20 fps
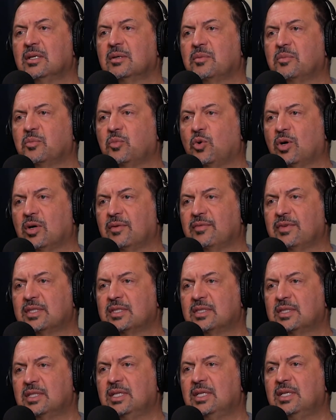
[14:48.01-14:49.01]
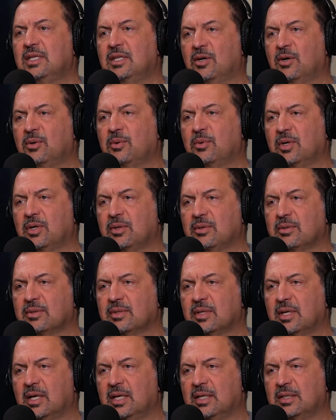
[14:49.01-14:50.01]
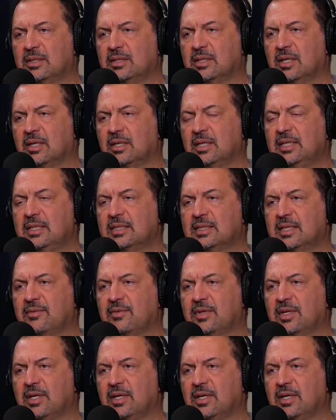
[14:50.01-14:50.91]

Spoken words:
more of a CEO role at E7